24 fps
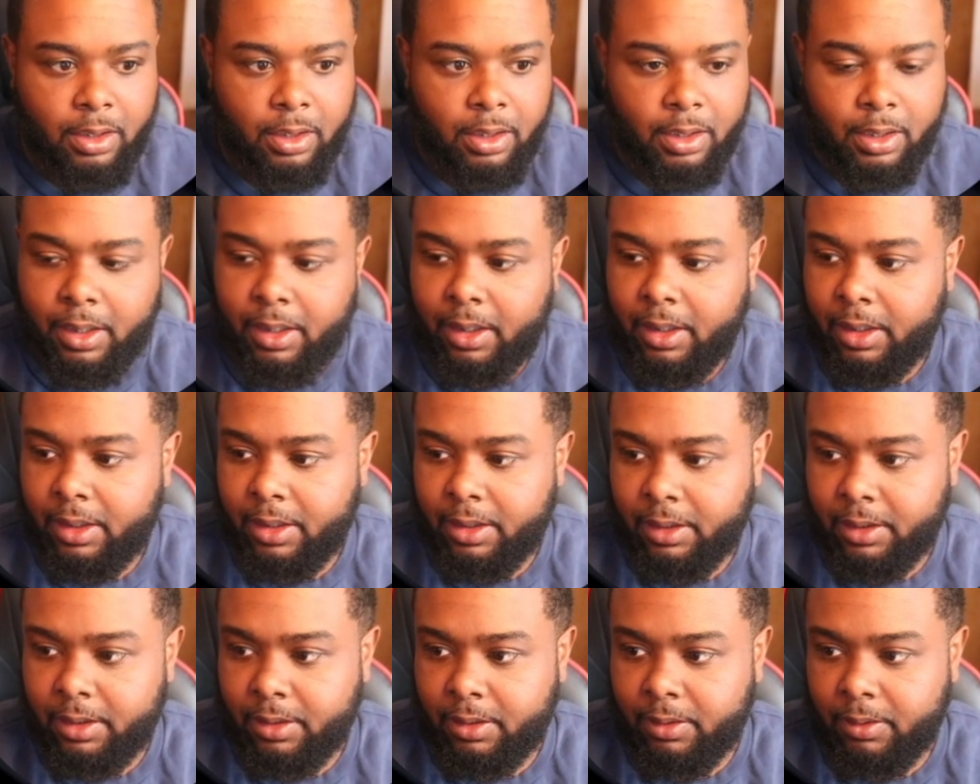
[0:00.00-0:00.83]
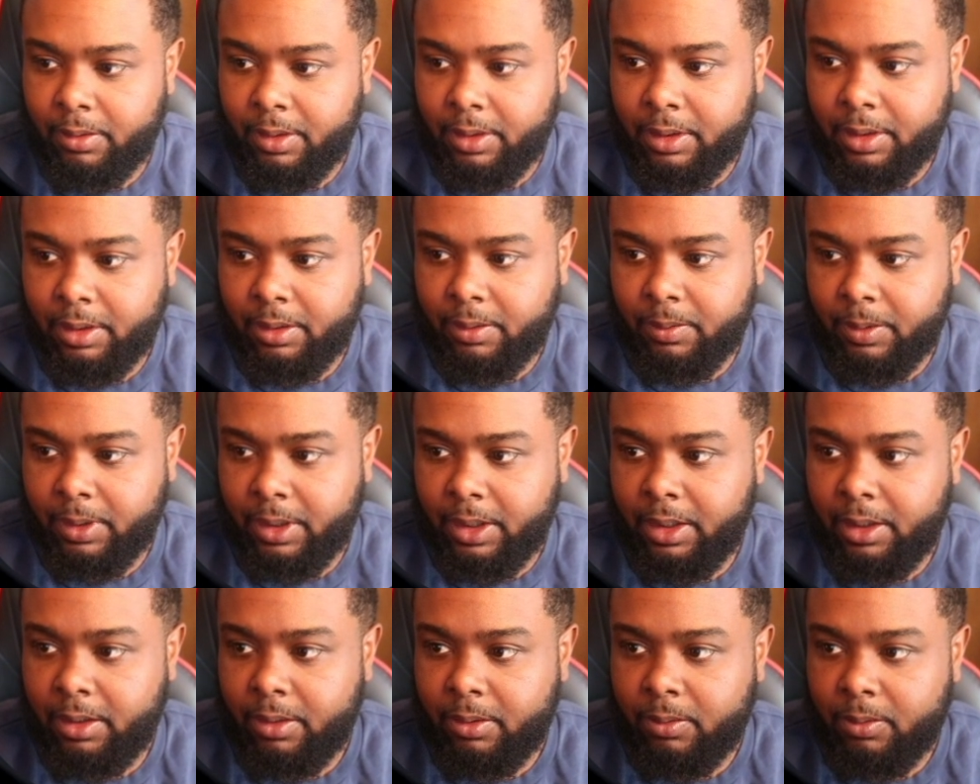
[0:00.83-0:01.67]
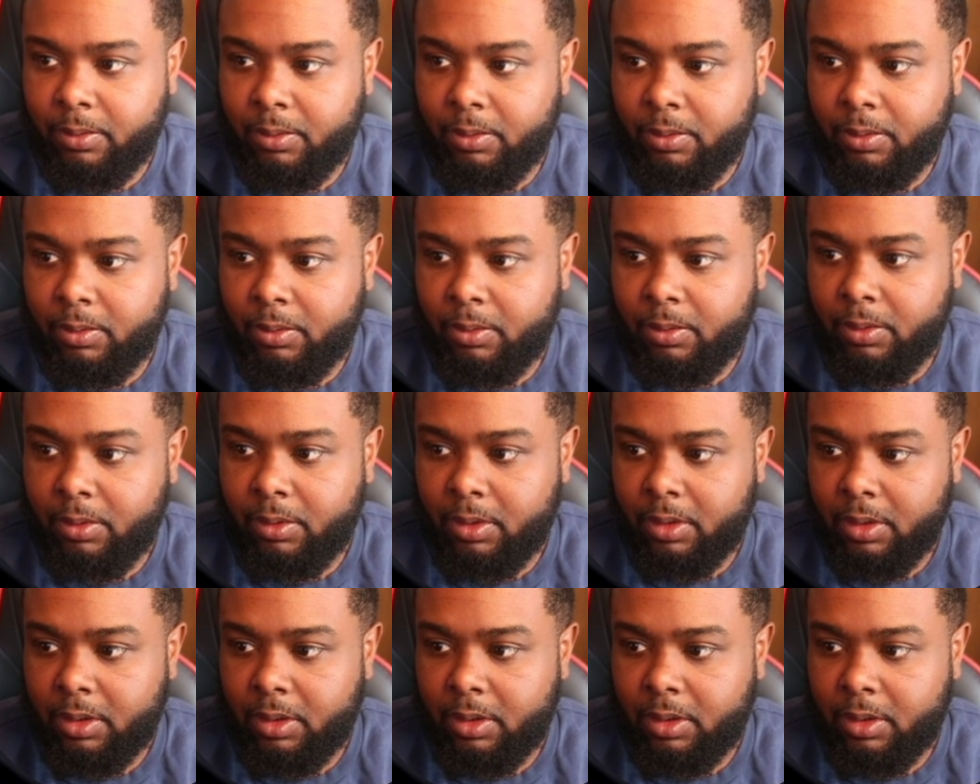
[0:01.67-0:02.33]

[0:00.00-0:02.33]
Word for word: and this is going to equal